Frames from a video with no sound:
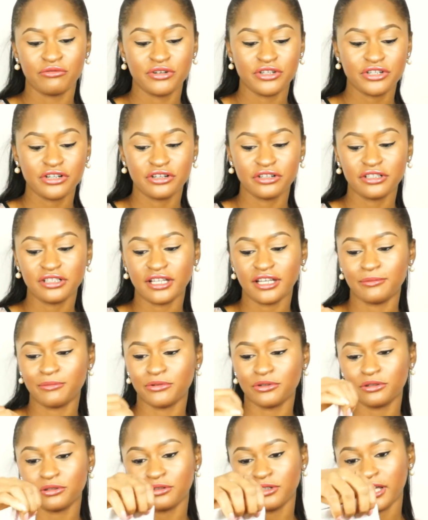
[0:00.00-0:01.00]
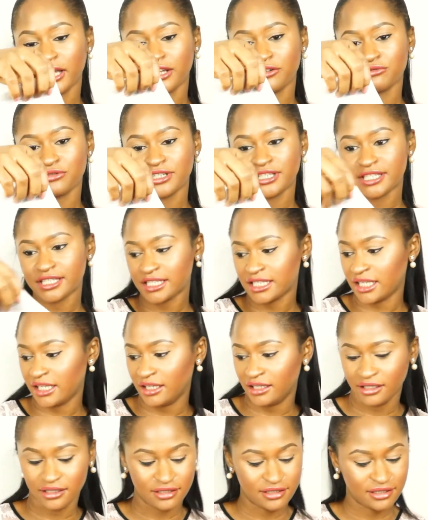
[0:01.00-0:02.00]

return label and receipt,